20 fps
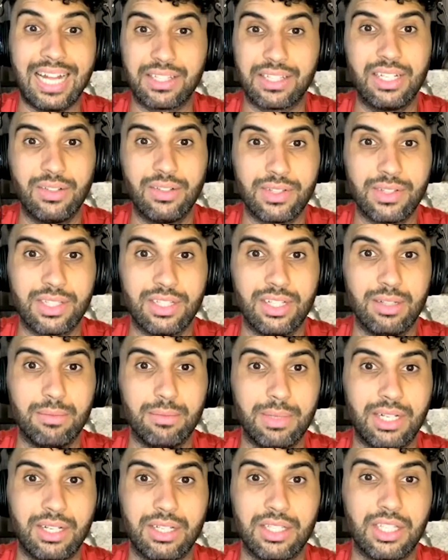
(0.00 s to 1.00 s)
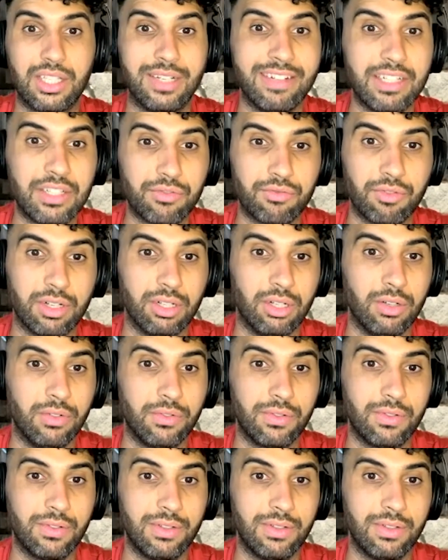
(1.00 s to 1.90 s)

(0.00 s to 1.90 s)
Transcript: Silverstone because there is runoff.